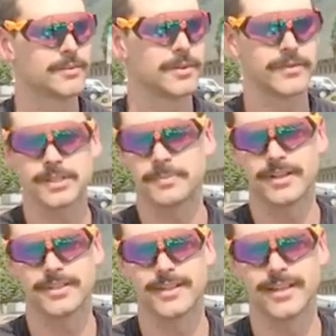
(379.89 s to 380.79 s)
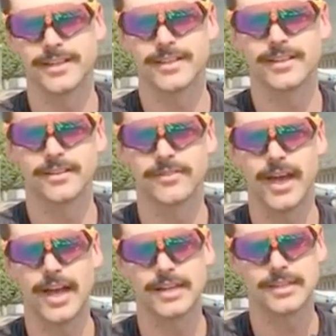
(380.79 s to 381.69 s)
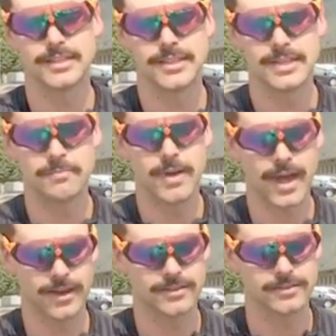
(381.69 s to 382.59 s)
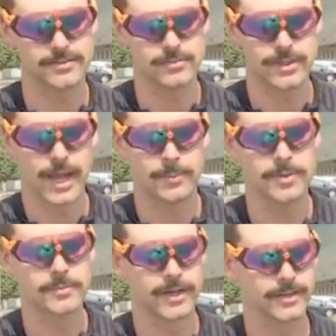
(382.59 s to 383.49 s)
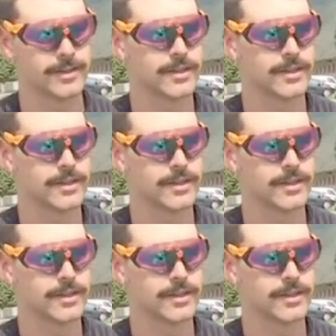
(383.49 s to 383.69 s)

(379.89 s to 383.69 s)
would have expected that anything of that impact would happen. But